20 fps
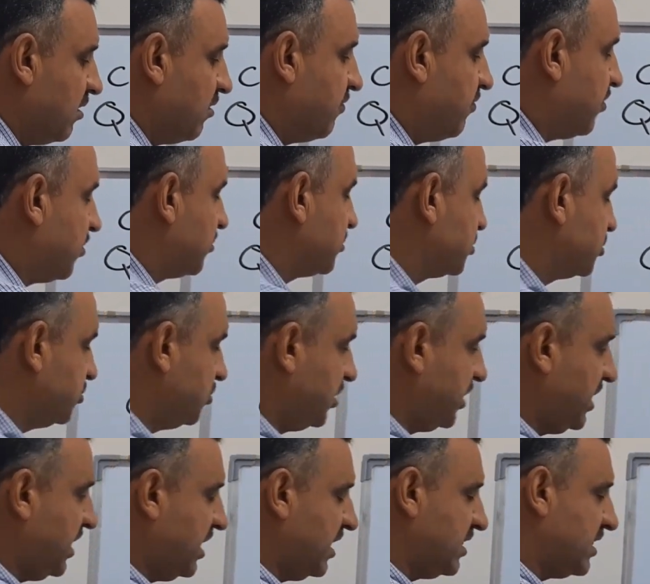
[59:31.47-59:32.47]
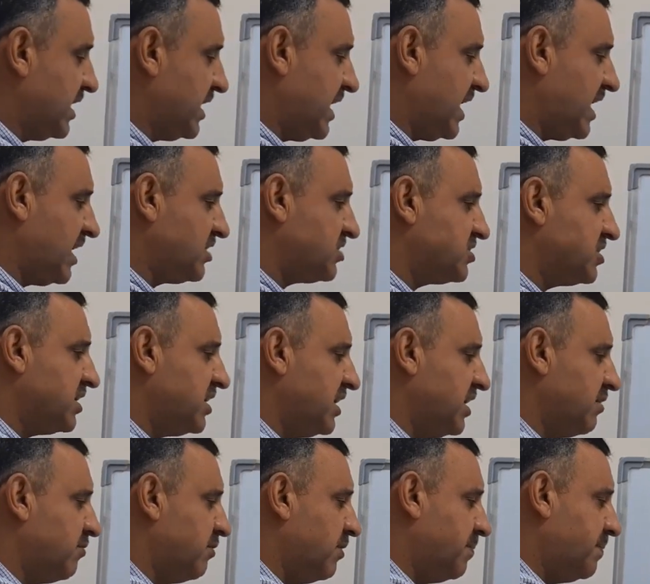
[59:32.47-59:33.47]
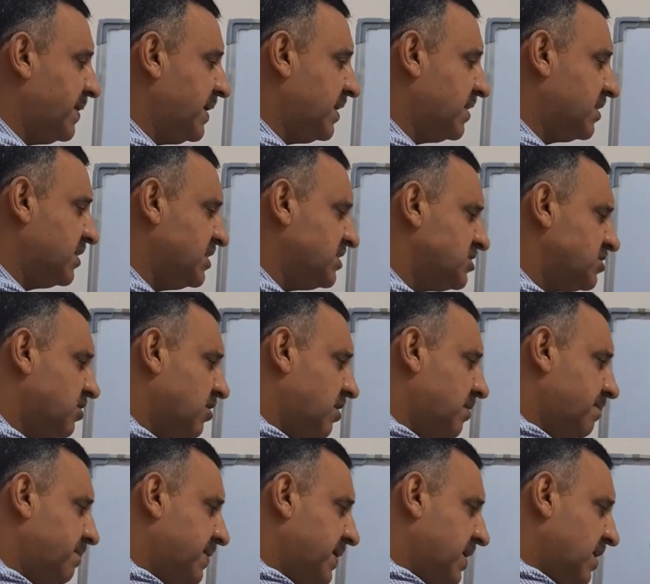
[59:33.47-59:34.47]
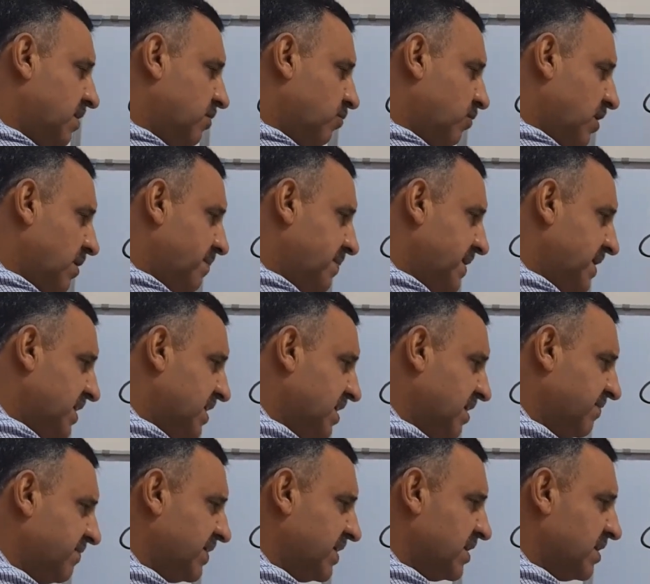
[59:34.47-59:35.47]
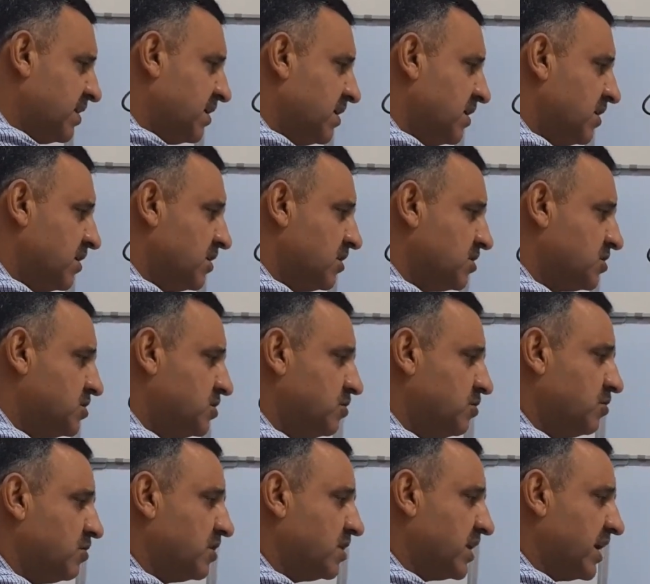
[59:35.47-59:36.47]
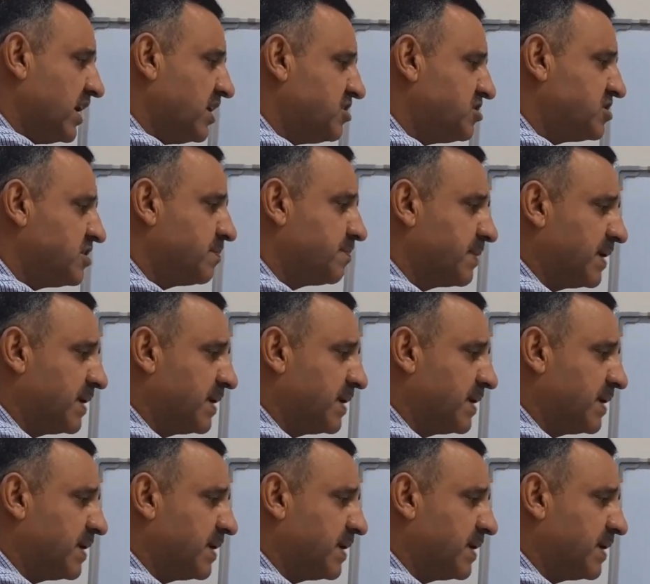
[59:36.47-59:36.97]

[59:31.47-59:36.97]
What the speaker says: For sure here, the reaction here will be, this lone pair will be given to the H+,